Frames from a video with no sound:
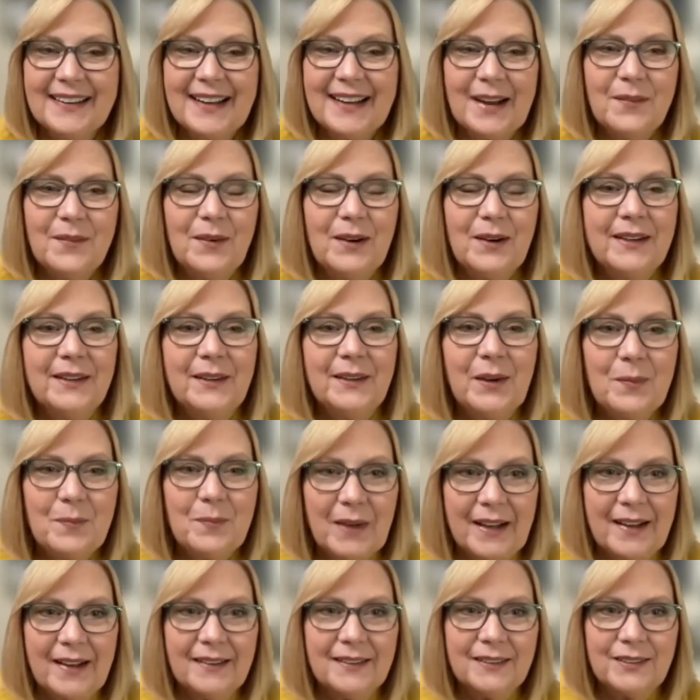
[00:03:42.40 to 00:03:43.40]
I want to go
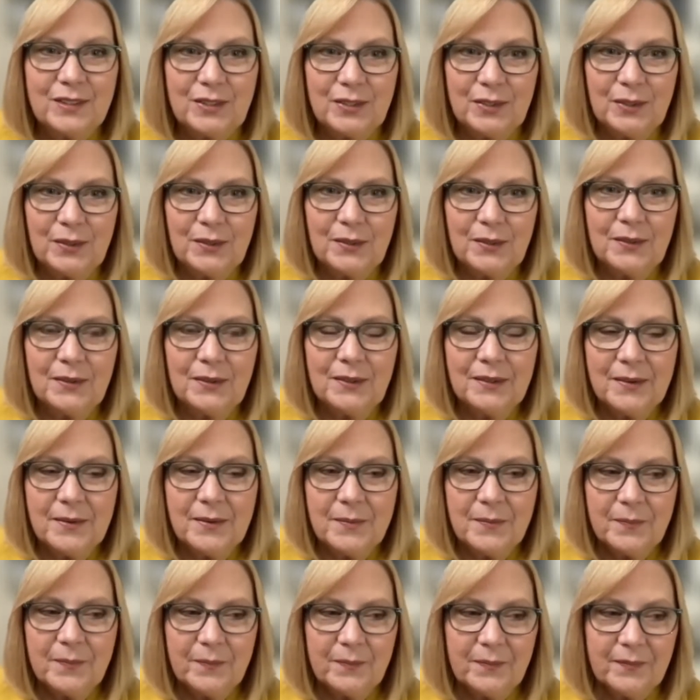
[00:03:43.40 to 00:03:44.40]
back to
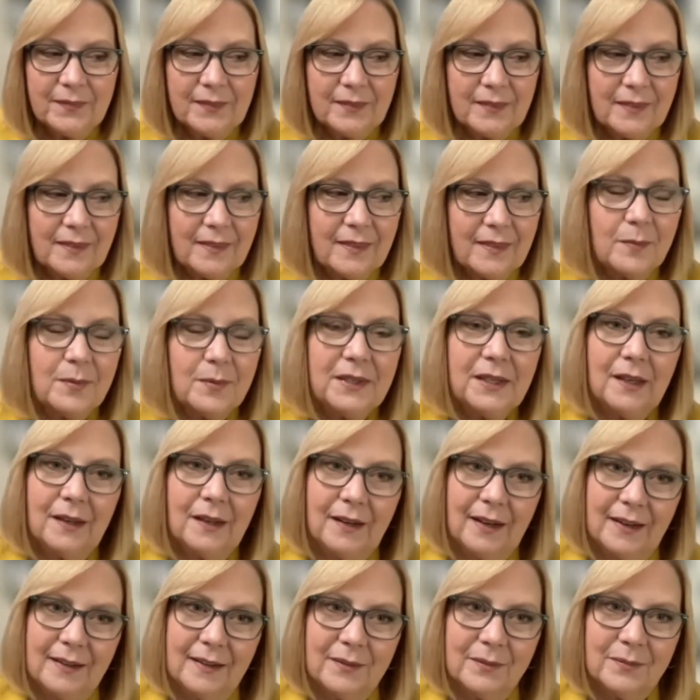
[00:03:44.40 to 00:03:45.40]
the
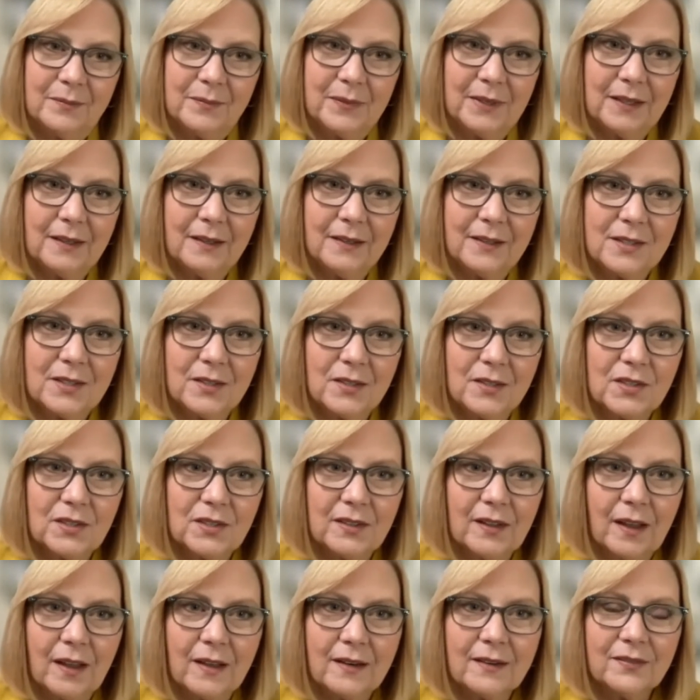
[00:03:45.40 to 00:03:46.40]
beginning because there's a
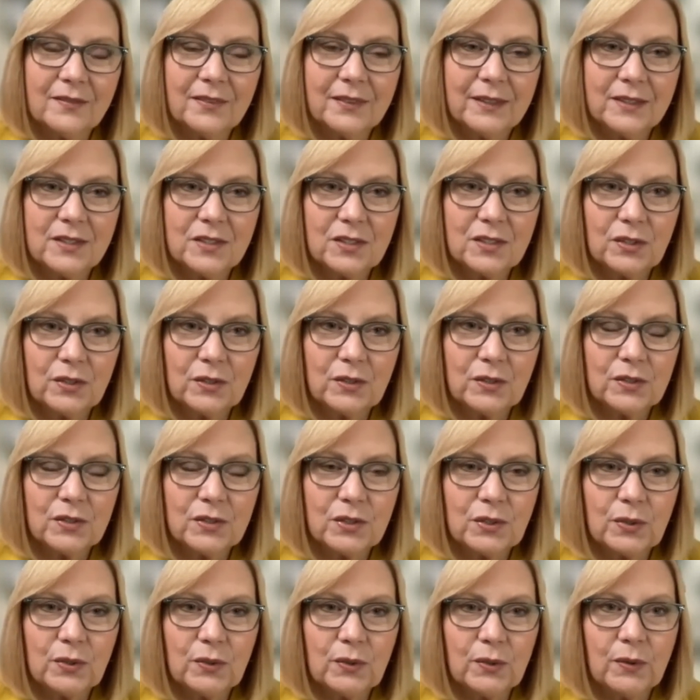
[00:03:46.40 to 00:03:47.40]
lot of
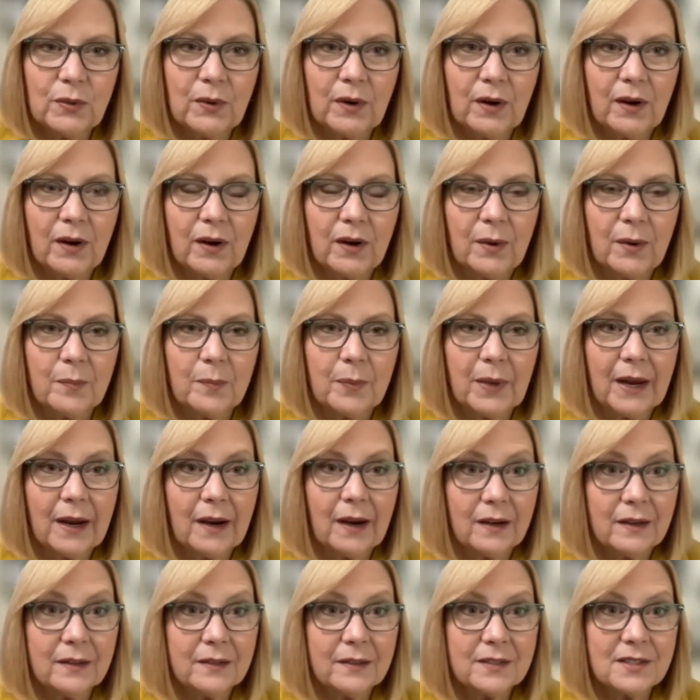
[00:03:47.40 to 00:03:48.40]
listeners who are
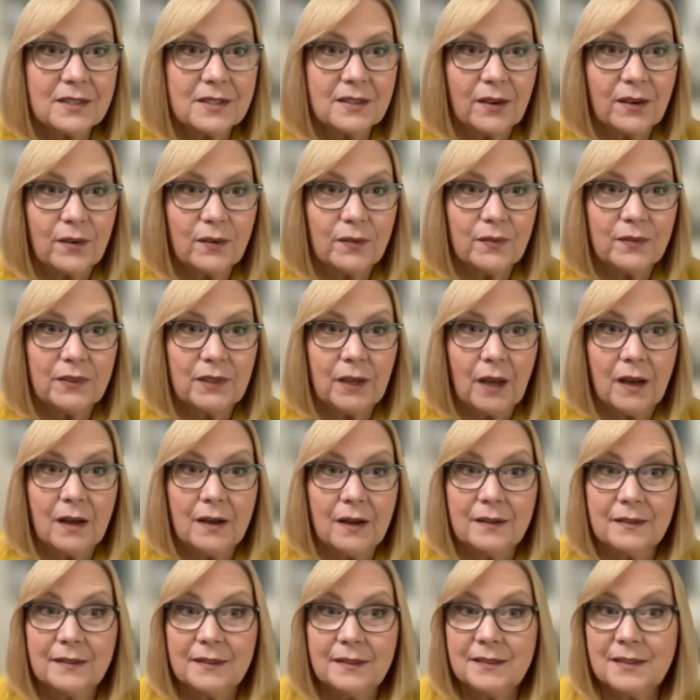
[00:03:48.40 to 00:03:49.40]
parents of
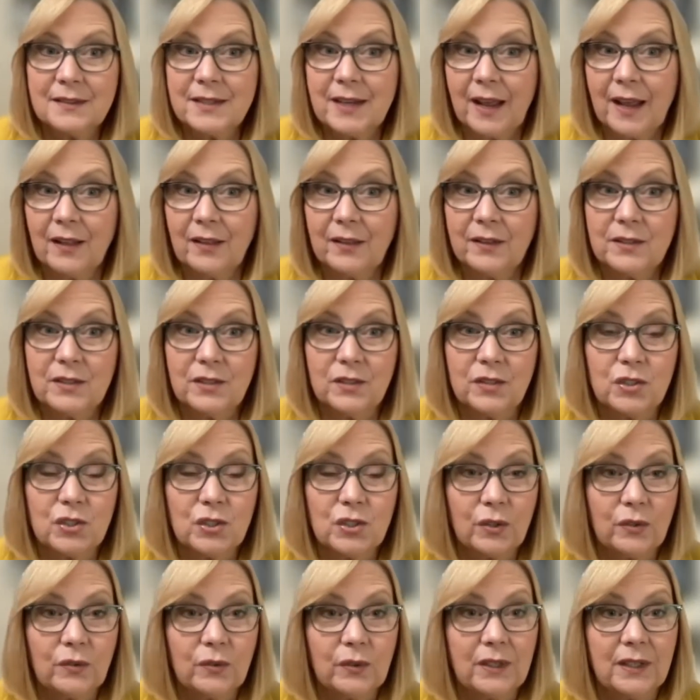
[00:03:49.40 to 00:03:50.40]
young, talented
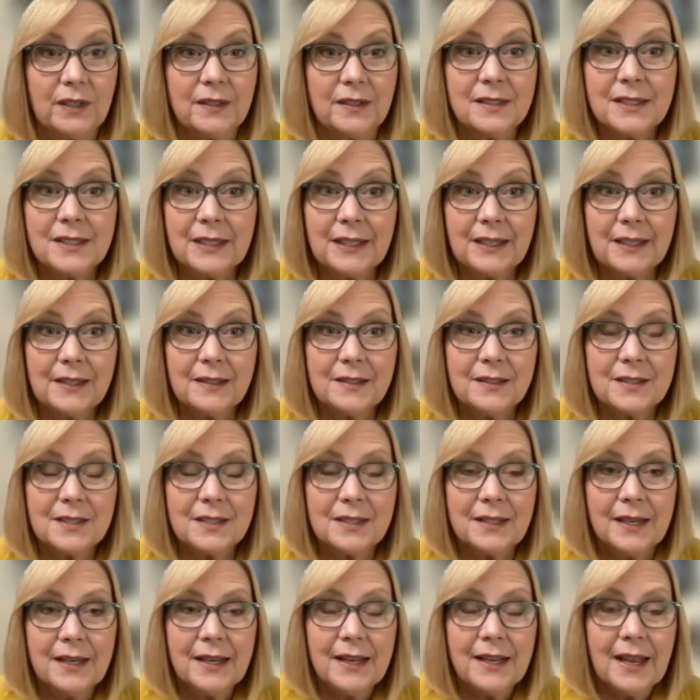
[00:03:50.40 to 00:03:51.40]
children and
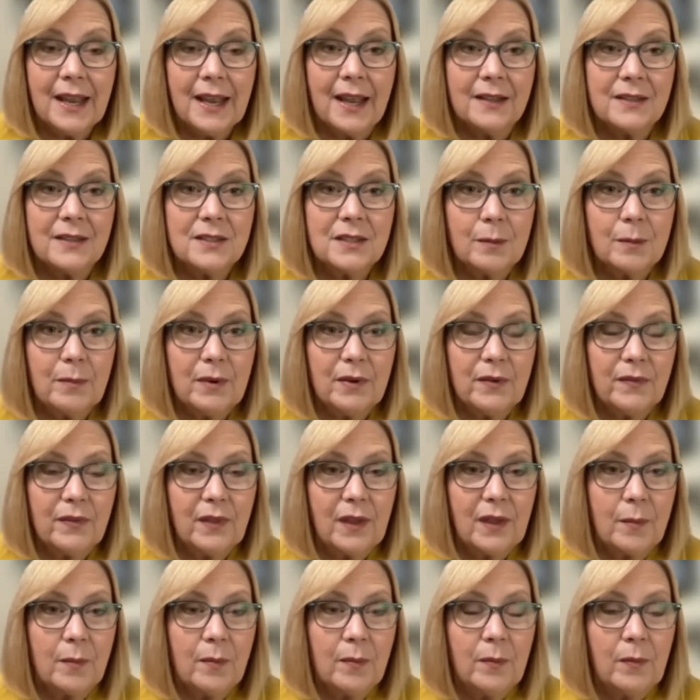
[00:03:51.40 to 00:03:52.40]
teens, and some of
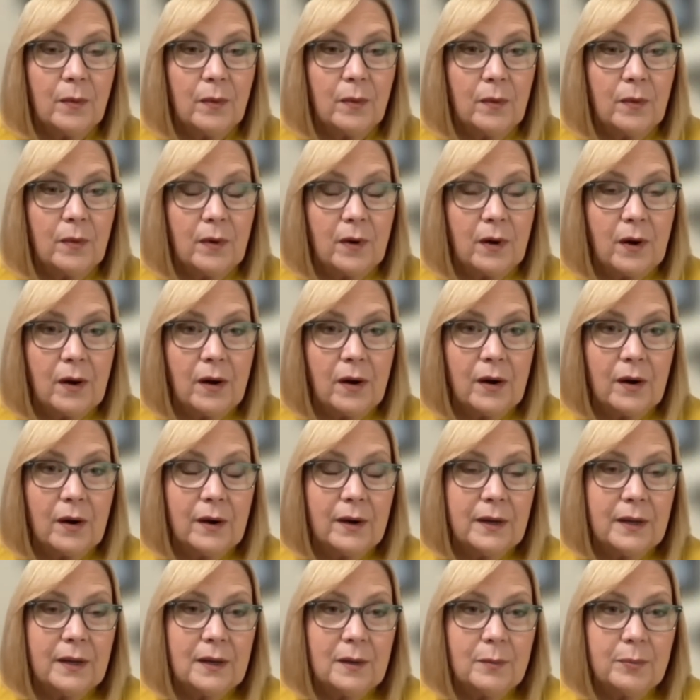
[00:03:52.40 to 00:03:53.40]
them
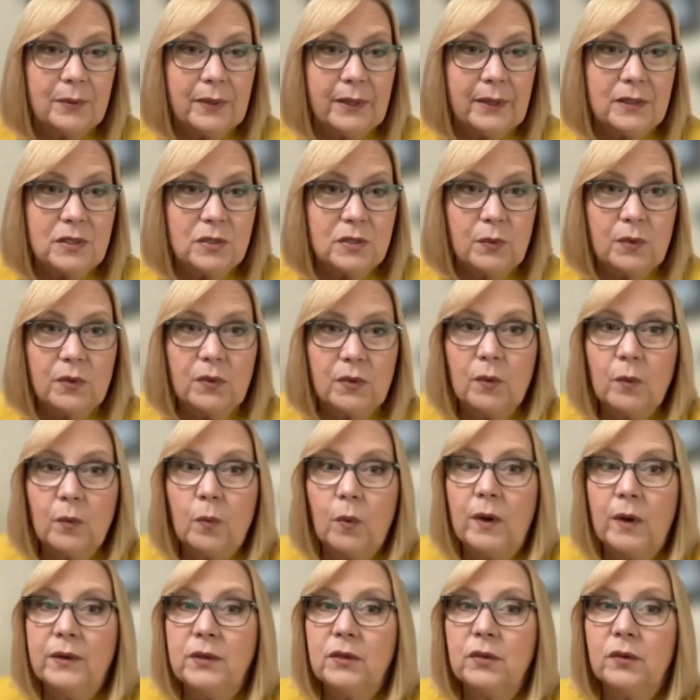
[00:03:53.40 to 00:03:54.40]
are in a place where they're
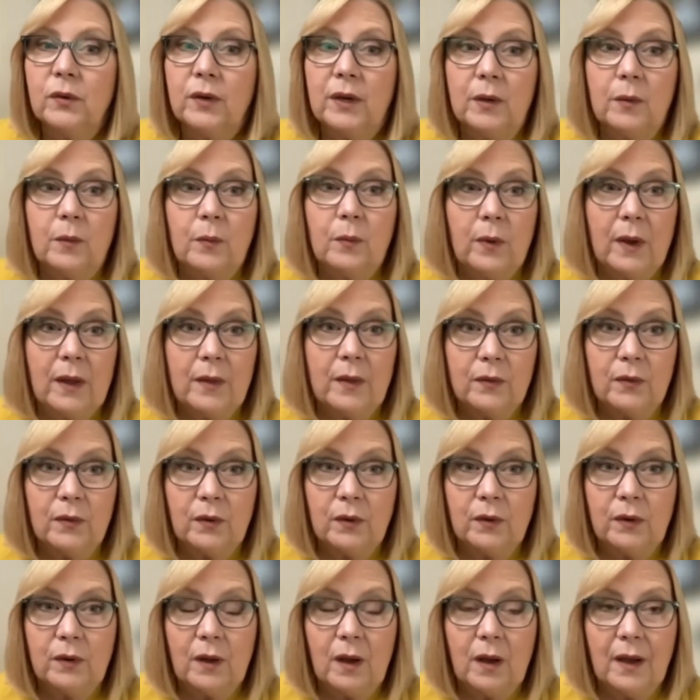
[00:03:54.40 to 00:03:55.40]
wondering
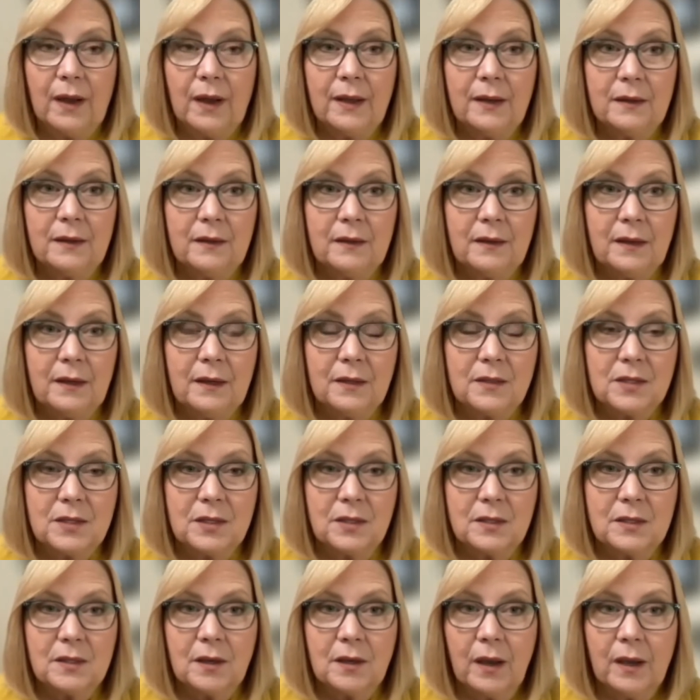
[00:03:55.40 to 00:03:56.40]
whether or not it's
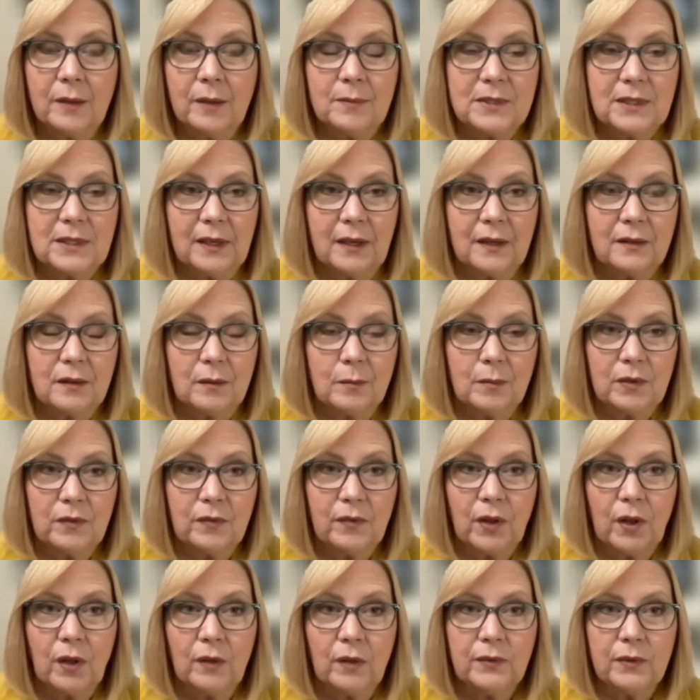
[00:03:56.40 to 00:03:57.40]
the time to get them
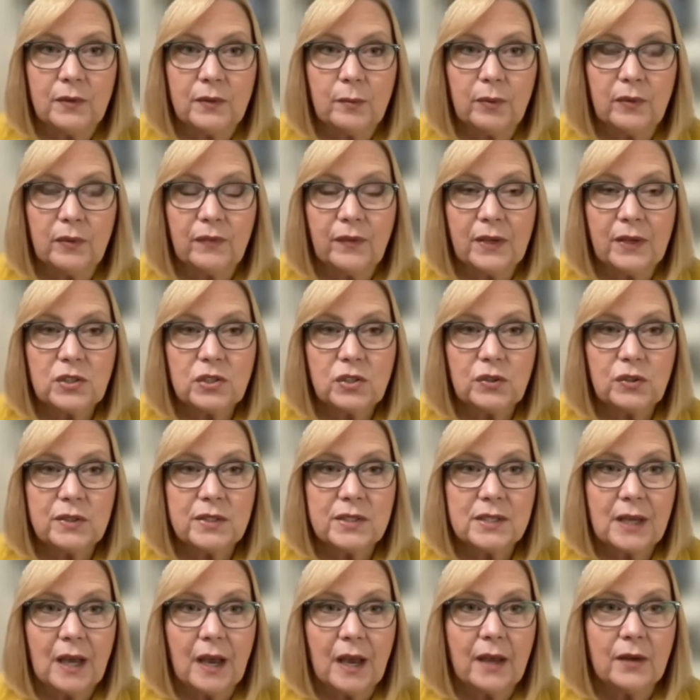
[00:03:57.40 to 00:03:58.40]
involved in the professional
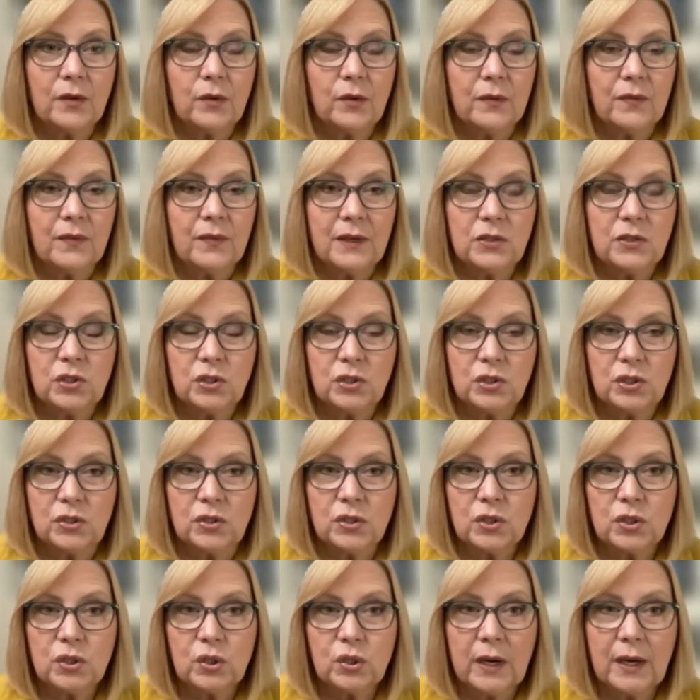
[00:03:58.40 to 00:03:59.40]
side or if they should
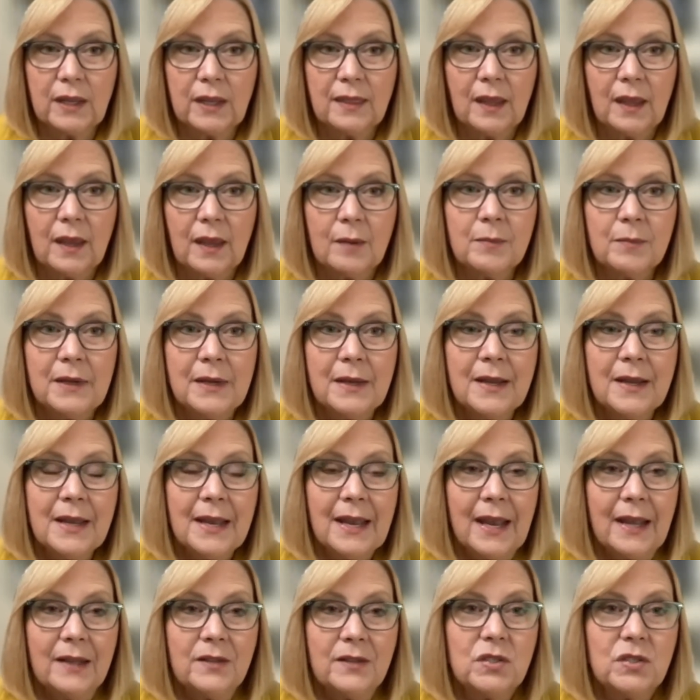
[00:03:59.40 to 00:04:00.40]
just train them. And